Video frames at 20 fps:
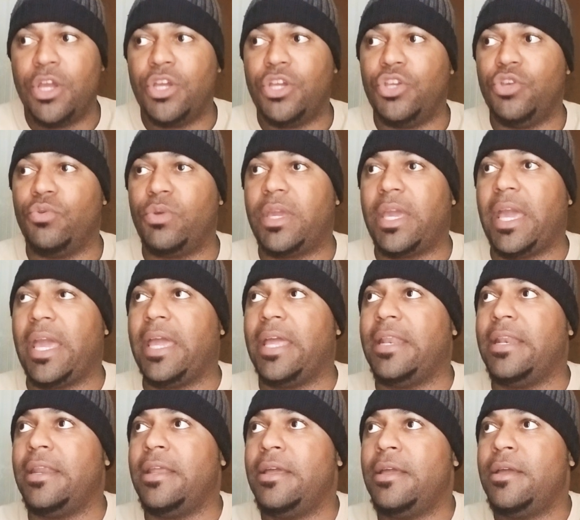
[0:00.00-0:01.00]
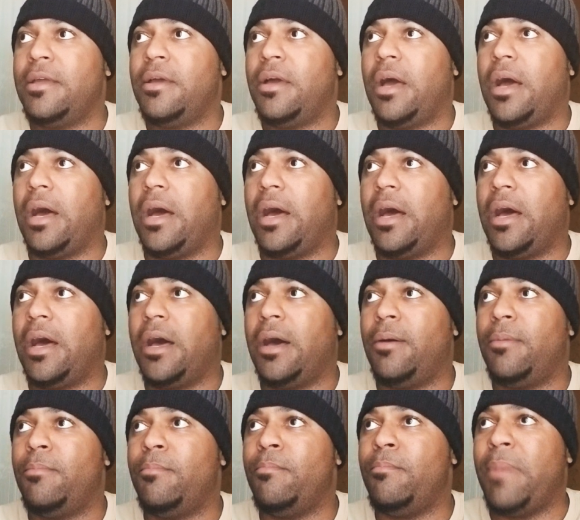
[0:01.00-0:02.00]
You can uh,
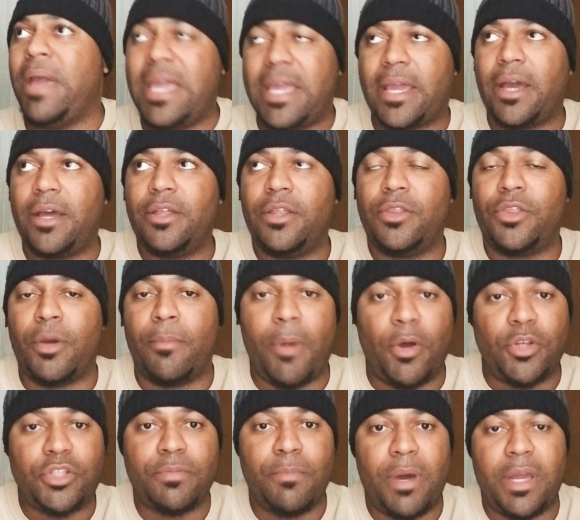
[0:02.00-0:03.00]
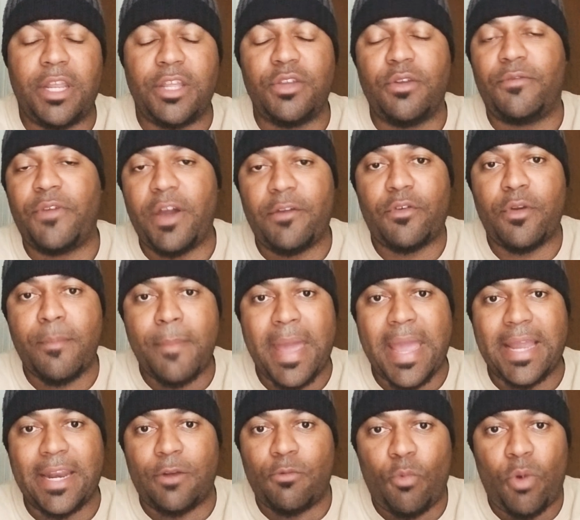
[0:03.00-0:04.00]
make the most money you've ever
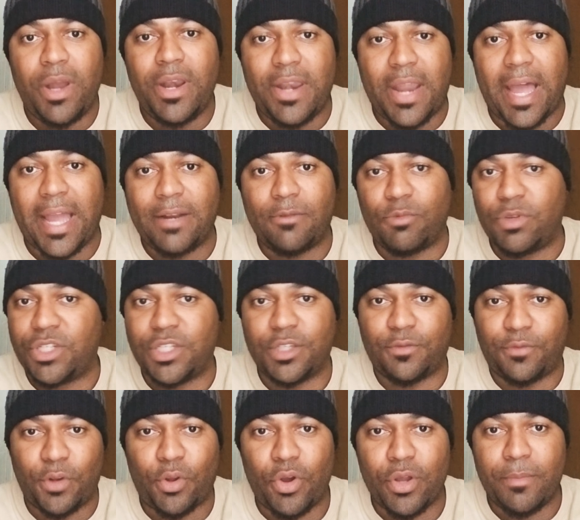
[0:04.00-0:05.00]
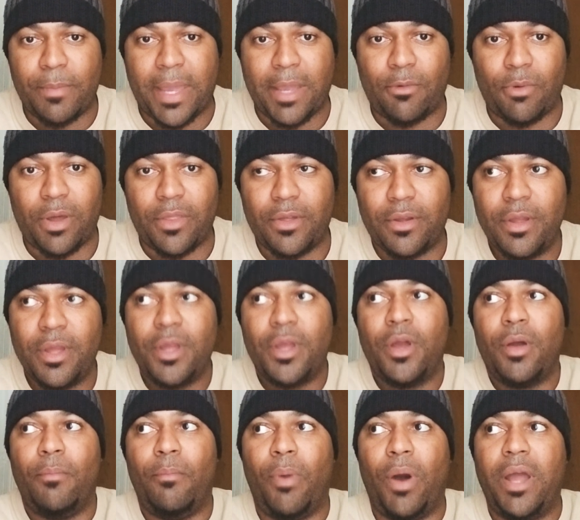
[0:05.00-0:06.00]
made in one night, which is Floyd Mayweather.
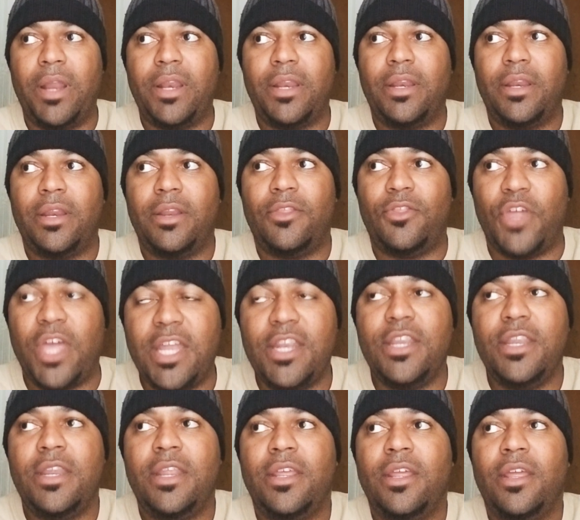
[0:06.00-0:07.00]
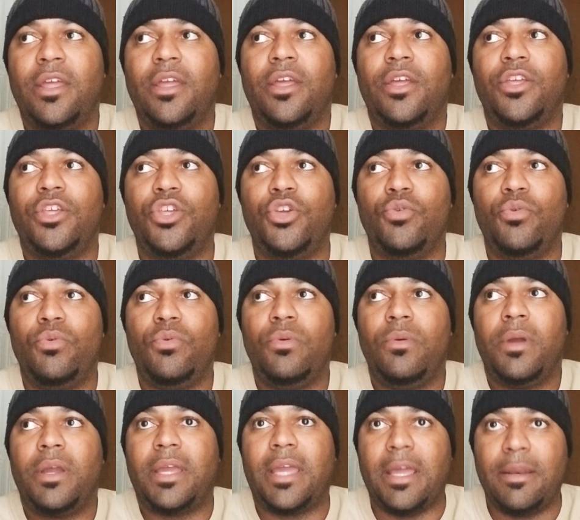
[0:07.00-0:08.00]
But then you
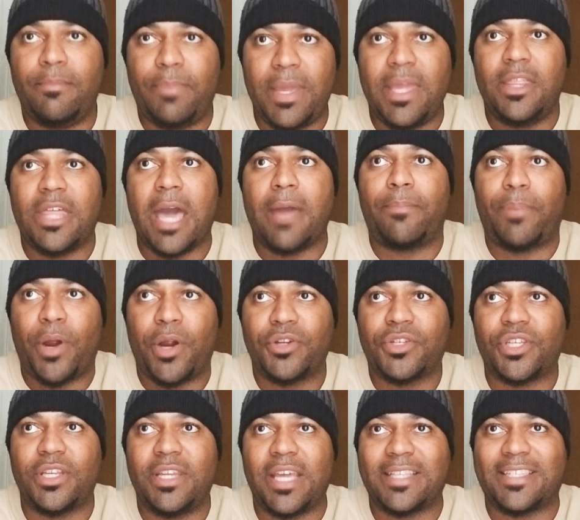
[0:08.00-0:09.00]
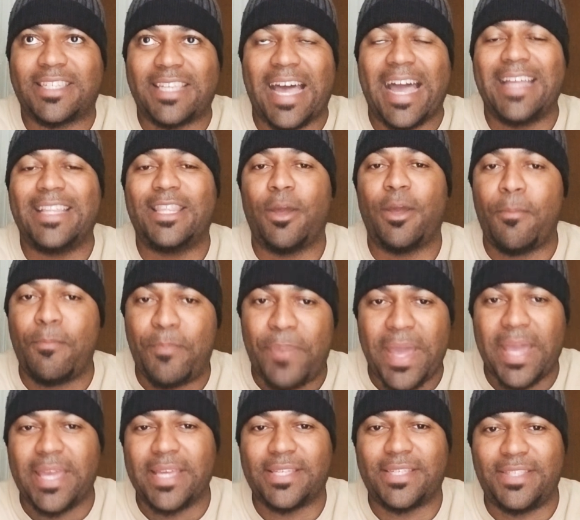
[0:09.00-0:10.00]
can be that person that signed the
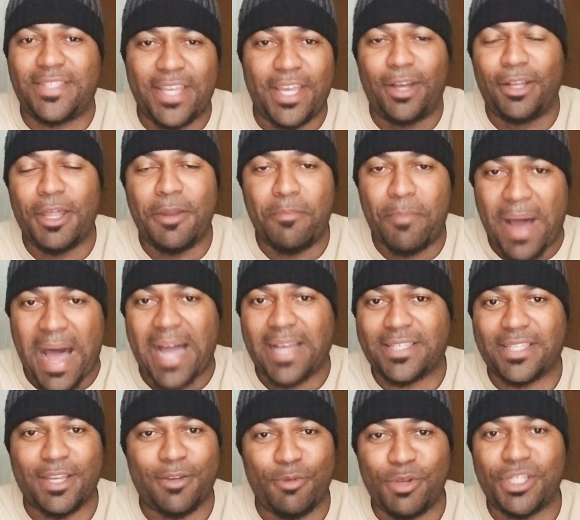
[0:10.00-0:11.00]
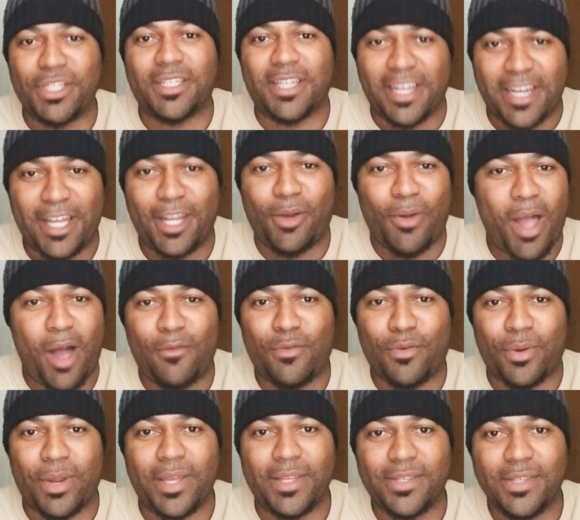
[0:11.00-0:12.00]
biggest deal in boxing, which is Canelo
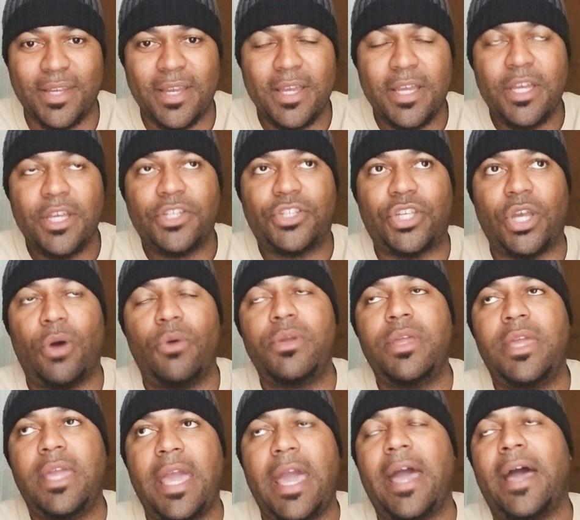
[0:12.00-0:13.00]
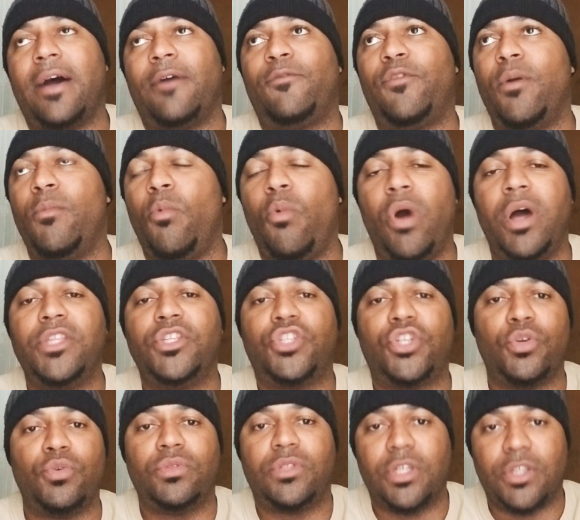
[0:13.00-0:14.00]
Alvarez. So yeah, from one,
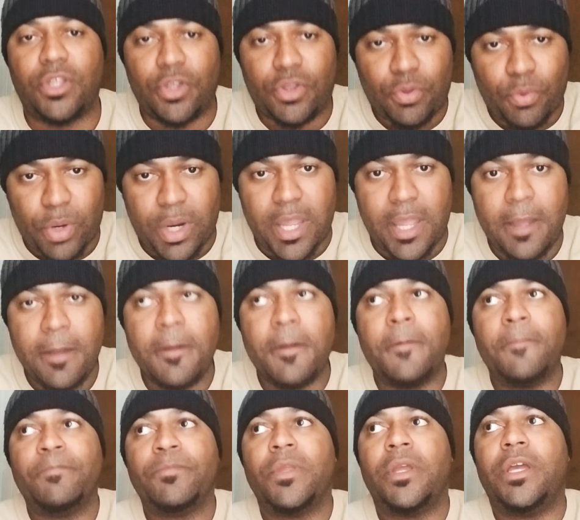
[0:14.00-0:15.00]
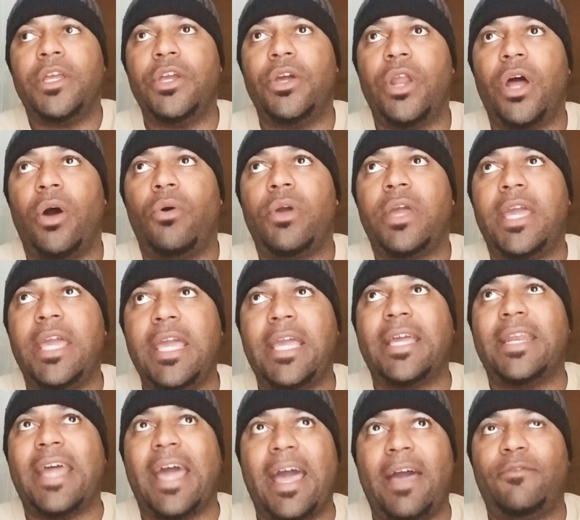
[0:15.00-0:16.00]
two to the three, you know, he
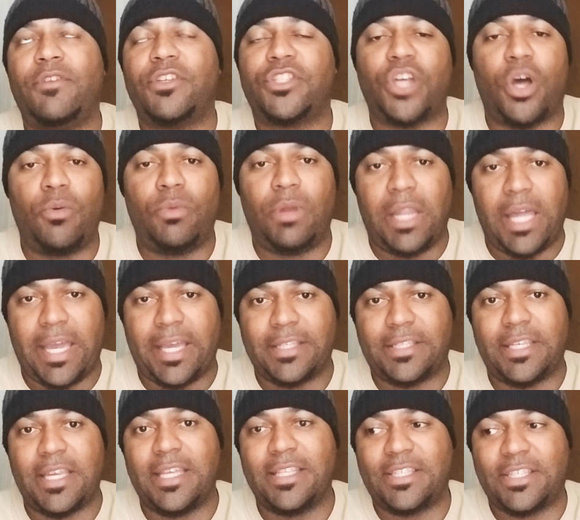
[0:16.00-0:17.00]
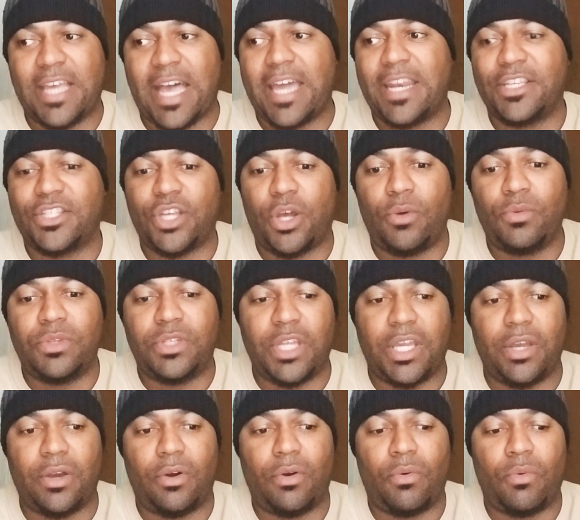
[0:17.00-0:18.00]
can have his own legacy and sign his own
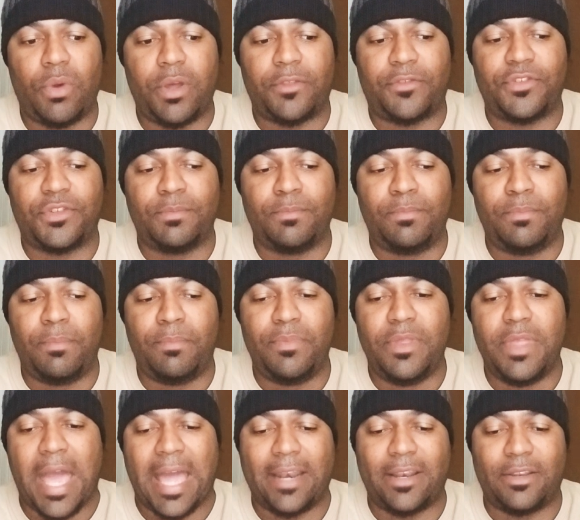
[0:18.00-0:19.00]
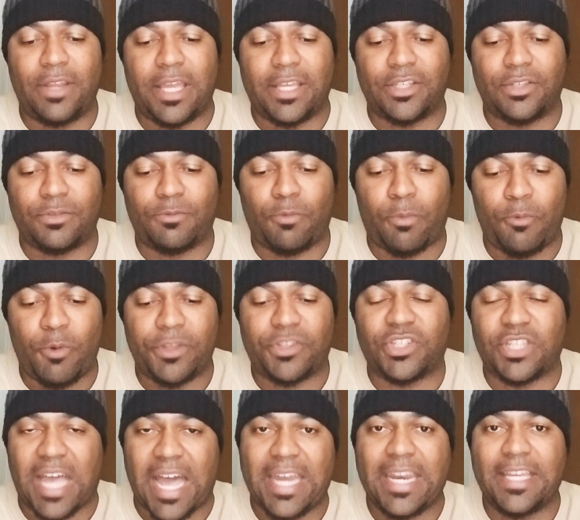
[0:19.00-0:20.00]
deal with that is with
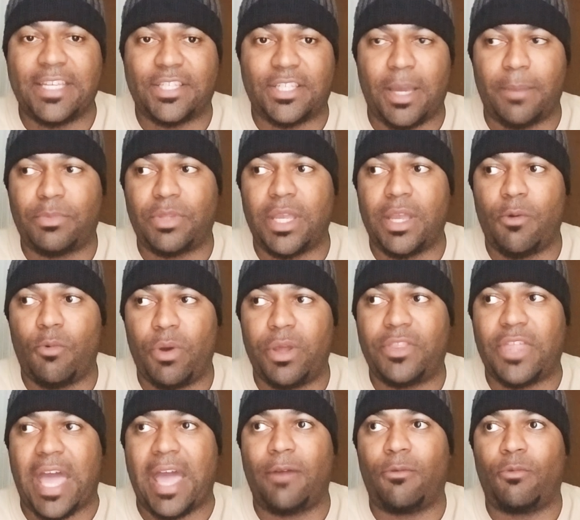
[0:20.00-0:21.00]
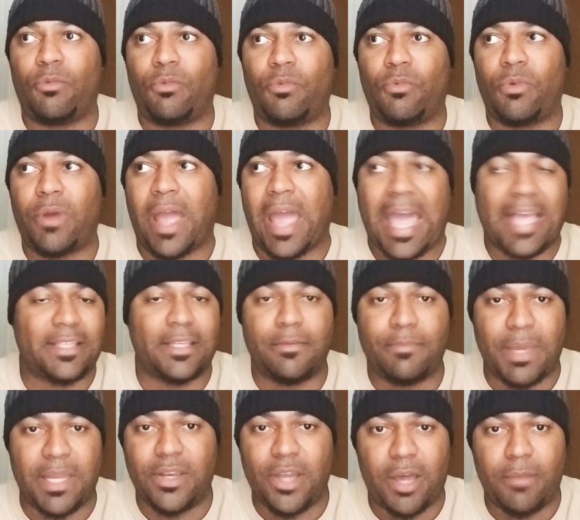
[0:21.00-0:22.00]
signing something where that hasn't
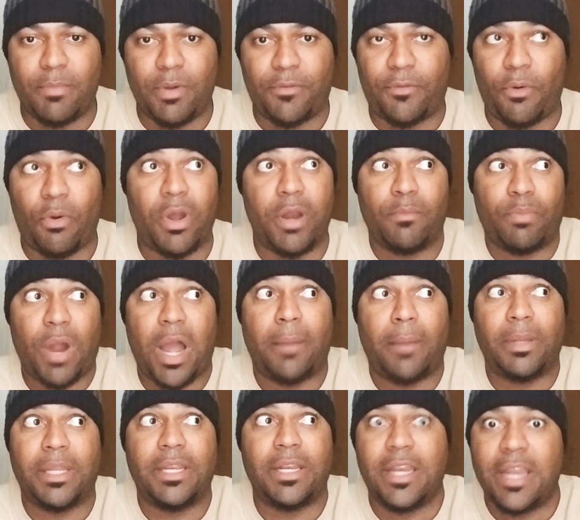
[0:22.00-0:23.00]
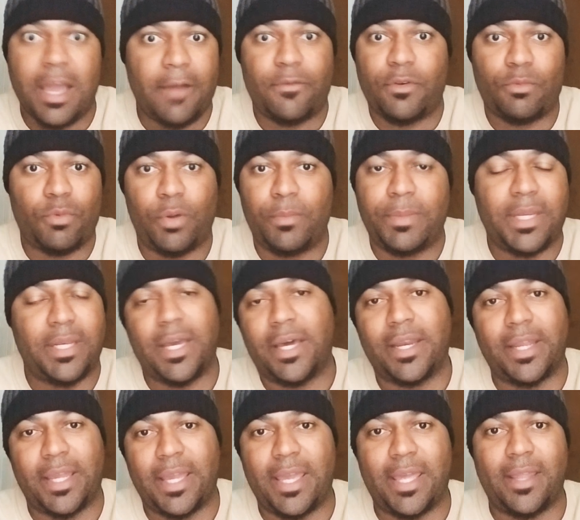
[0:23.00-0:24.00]
been done before and probably never will be done
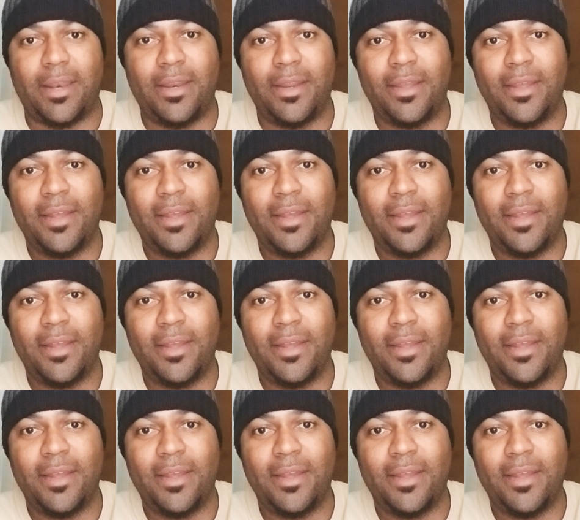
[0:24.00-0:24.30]
again.